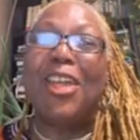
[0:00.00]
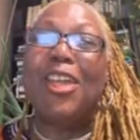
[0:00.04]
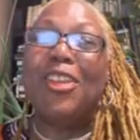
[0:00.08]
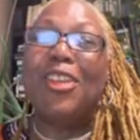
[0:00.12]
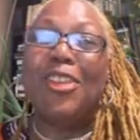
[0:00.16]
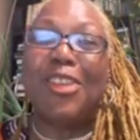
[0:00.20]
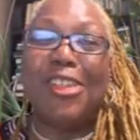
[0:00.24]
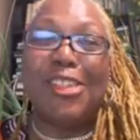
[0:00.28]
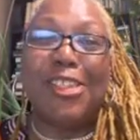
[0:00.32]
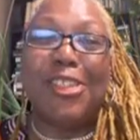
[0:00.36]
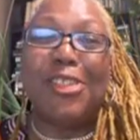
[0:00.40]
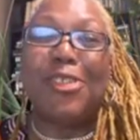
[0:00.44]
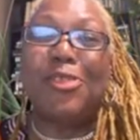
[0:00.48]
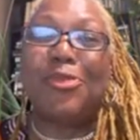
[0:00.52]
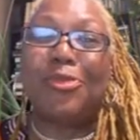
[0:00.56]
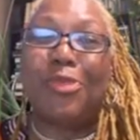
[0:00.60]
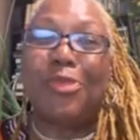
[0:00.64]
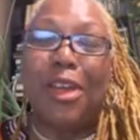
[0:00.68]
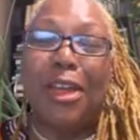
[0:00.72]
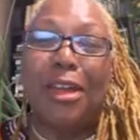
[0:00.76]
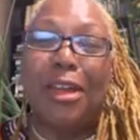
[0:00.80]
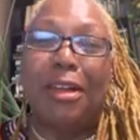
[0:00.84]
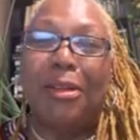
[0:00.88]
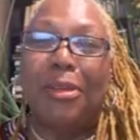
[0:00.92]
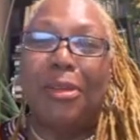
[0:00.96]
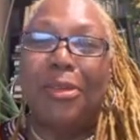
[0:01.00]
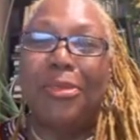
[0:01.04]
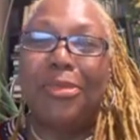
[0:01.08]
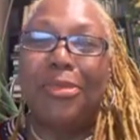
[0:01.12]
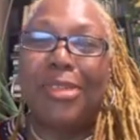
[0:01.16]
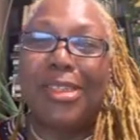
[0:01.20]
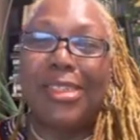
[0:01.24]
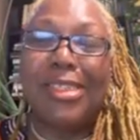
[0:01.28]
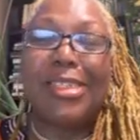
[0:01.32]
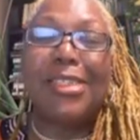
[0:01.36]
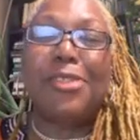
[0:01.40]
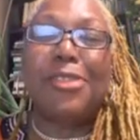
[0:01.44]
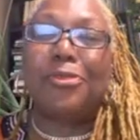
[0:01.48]
This is real.
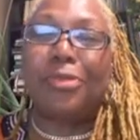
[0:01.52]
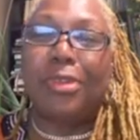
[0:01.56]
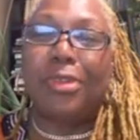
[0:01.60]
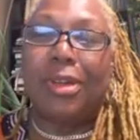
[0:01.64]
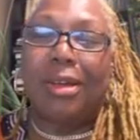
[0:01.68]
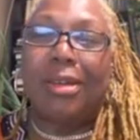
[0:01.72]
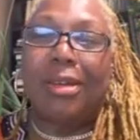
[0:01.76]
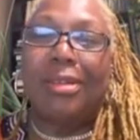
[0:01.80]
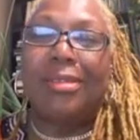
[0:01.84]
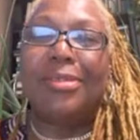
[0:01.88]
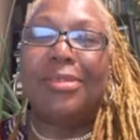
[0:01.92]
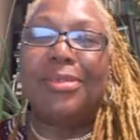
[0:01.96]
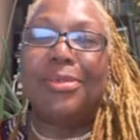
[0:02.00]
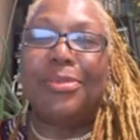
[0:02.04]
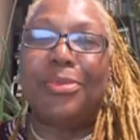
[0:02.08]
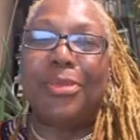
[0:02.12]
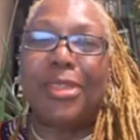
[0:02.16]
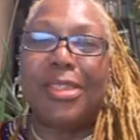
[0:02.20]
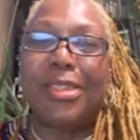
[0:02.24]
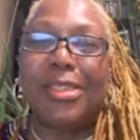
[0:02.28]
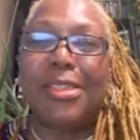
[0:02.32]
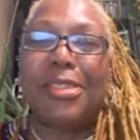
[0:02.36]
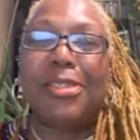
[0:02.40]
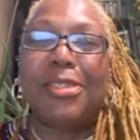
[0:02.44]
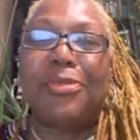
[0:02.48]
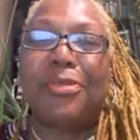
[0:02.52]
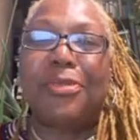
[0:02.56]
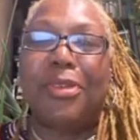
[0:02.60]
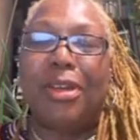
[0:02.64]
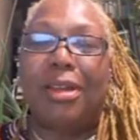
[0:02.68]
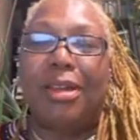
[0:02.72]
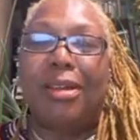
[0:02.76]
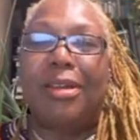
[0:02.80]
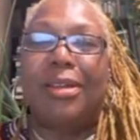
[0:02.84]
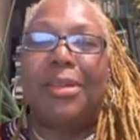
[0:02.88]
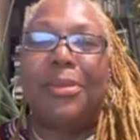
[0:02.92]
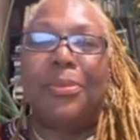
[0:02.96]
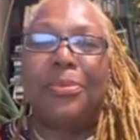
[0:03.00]
This is real. Listen, this is real.
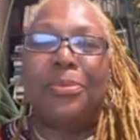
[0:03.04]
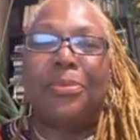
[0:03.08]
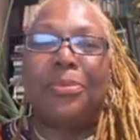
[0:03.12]
I,